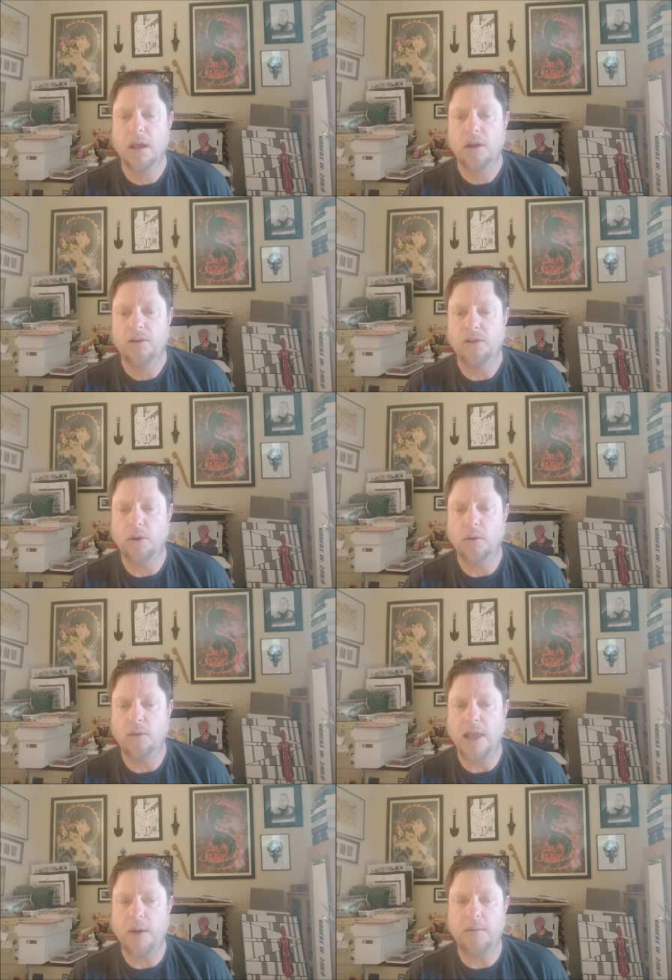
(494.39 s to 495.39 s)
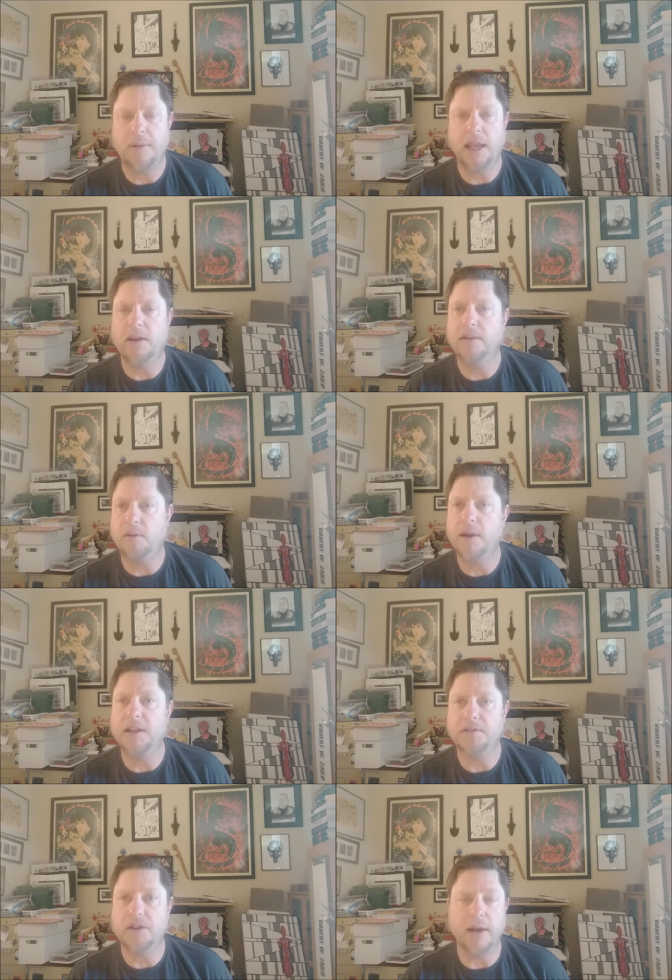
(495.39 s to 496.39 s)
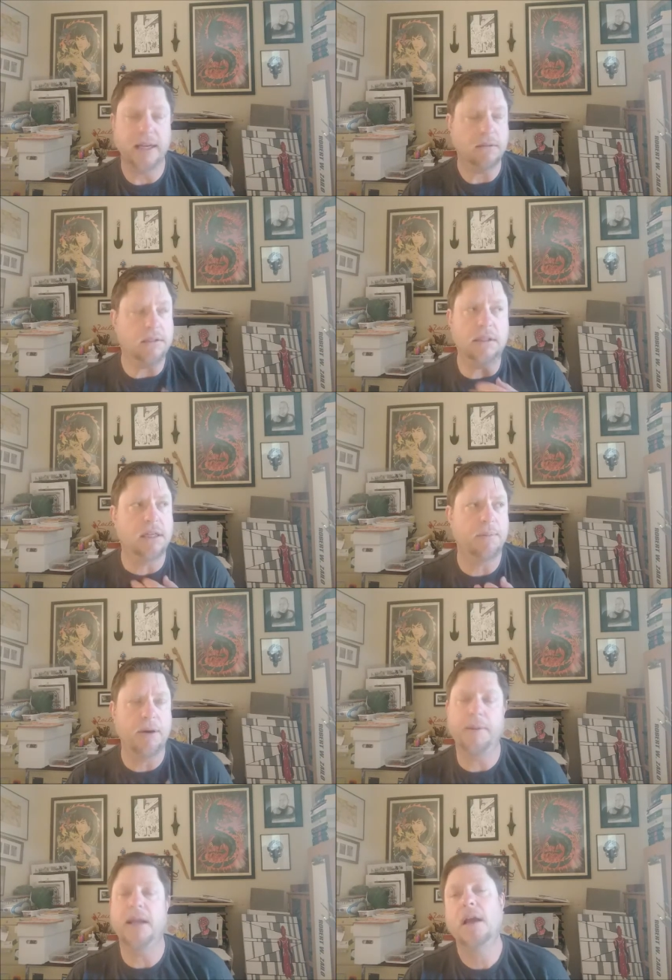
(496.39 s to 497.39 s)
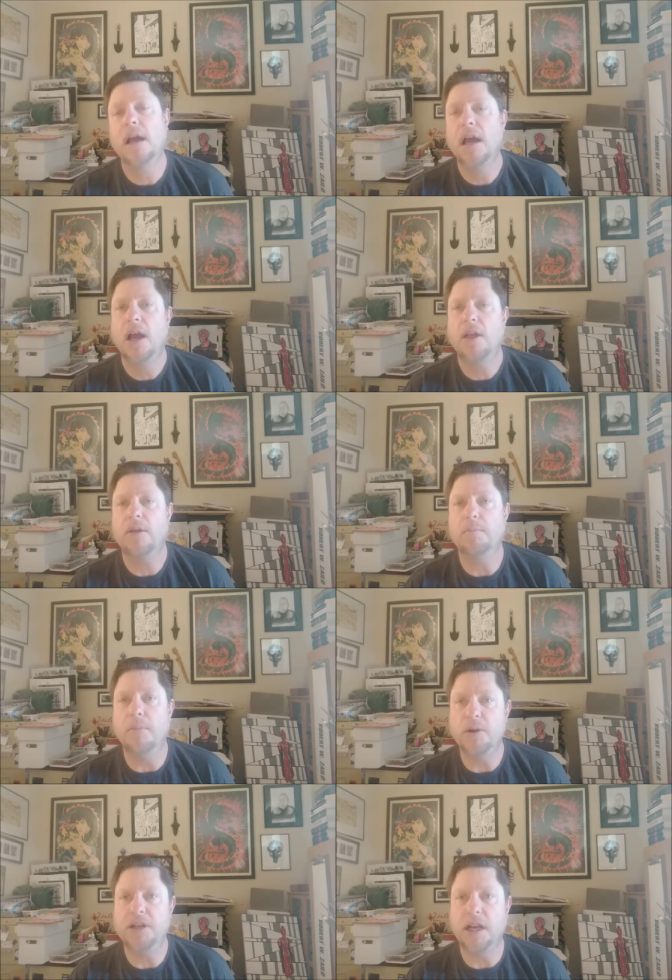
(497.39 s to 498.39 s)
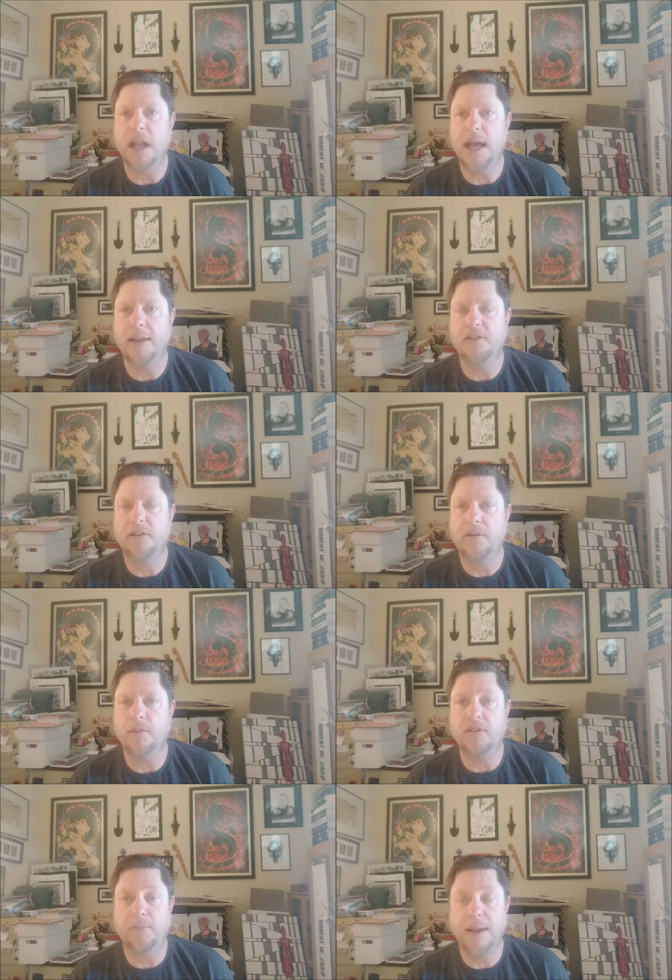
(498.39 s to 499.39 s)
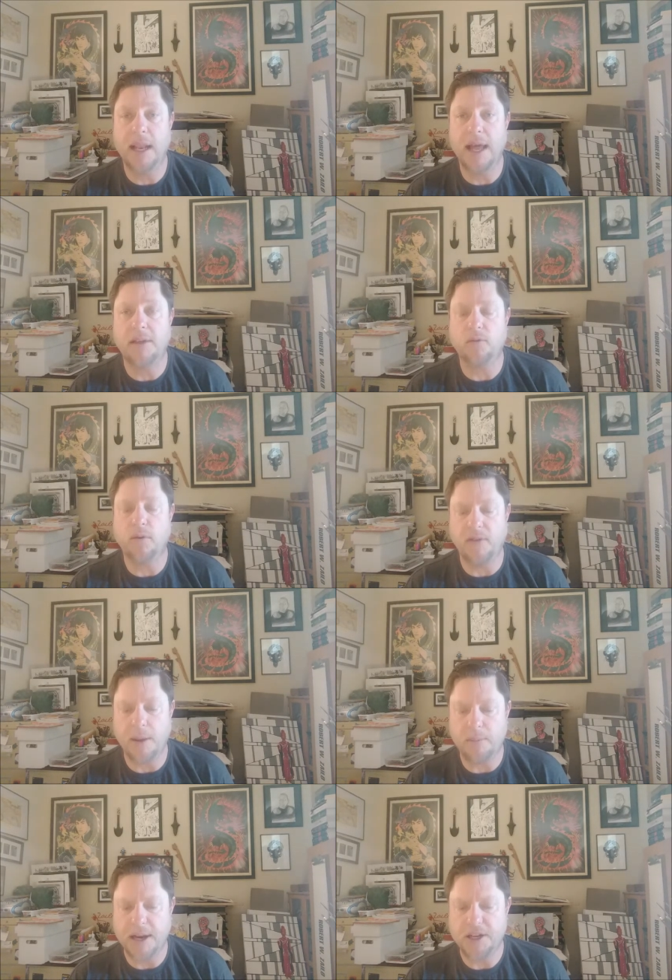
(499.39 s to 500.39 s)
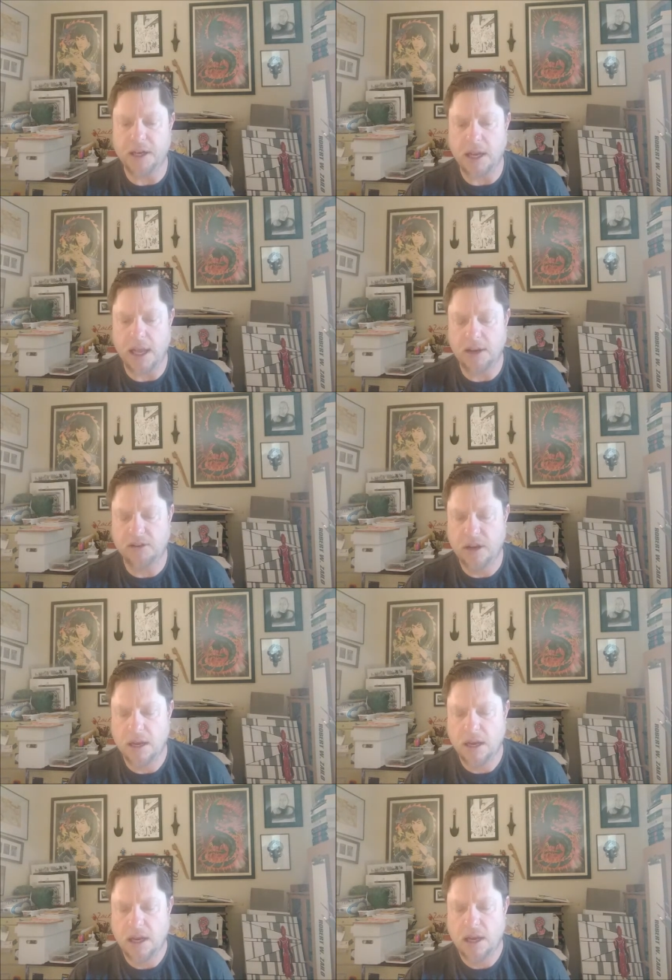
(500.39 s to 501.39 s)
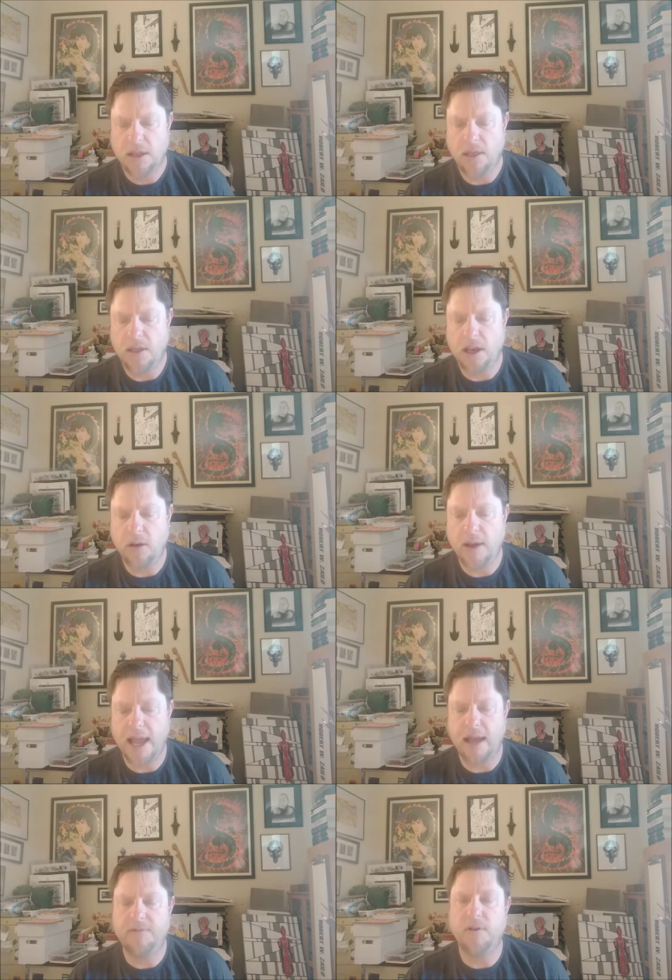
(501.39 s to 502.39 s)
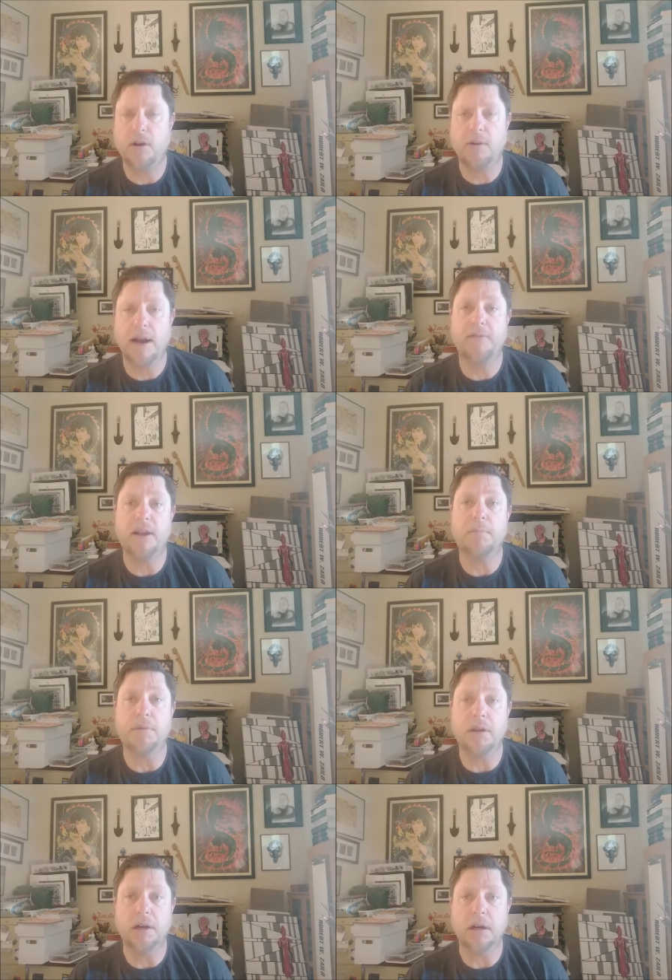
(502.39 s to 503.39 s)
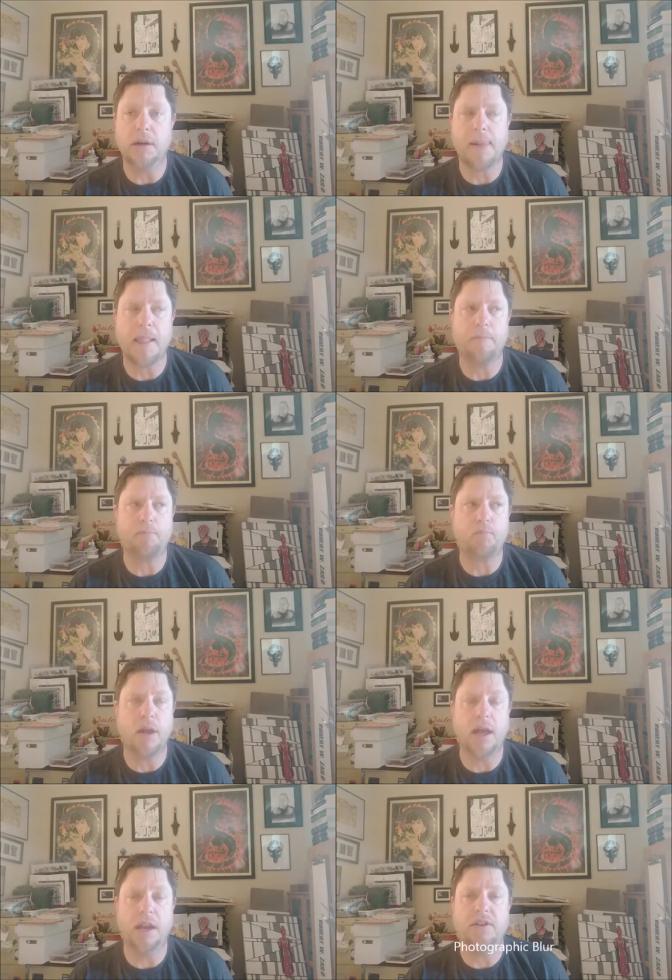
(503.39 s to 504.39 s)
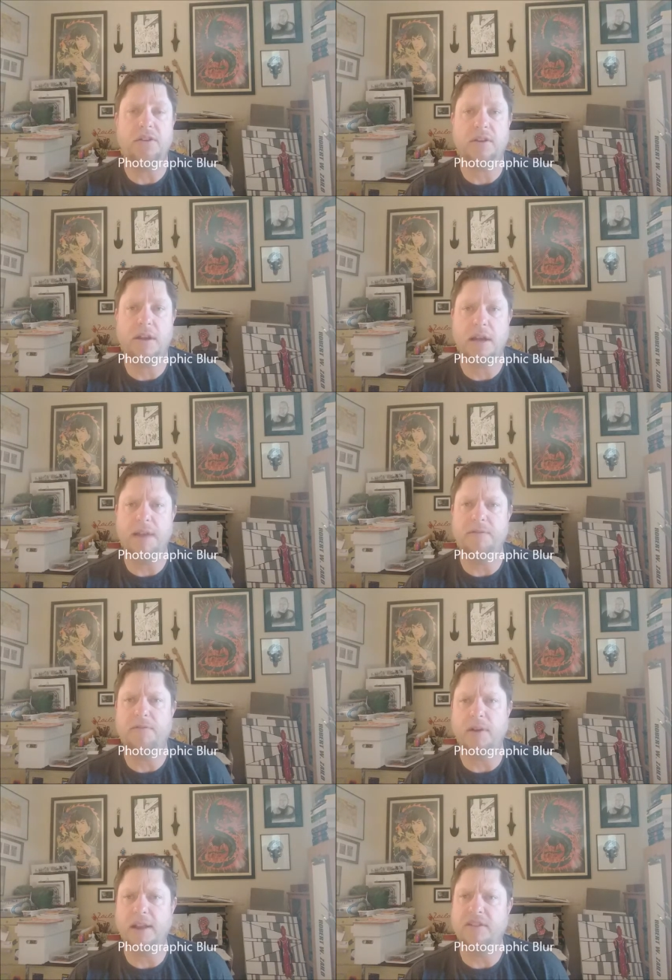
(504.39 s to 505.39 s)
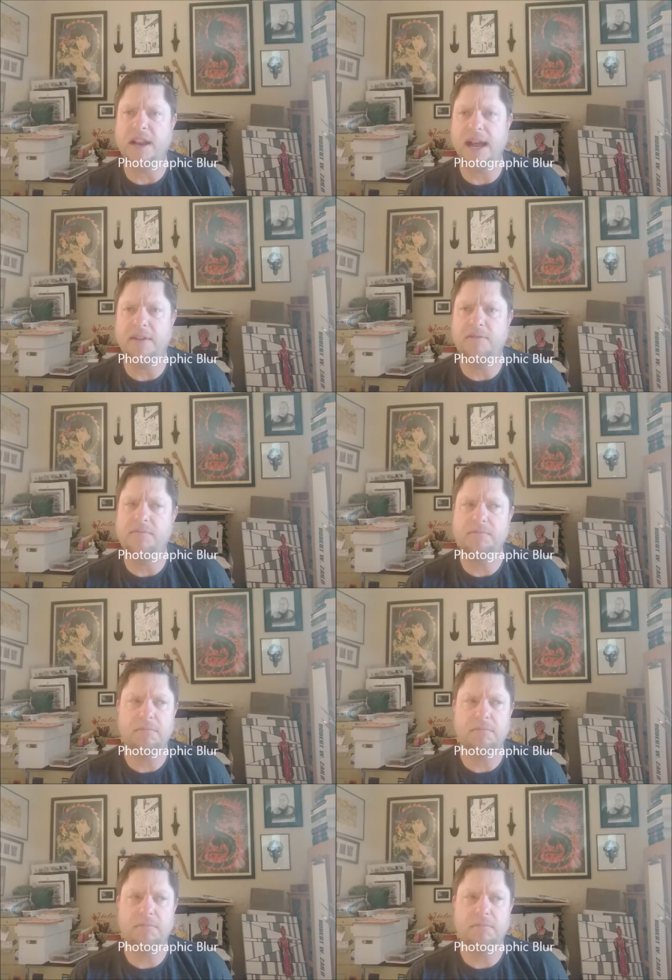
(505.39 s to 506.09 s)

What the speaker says: So that would be different ways of showing pardon me, motion lines with speed lines or vibration lines. Then you have photographic blur, and this is kind of a phrase that I've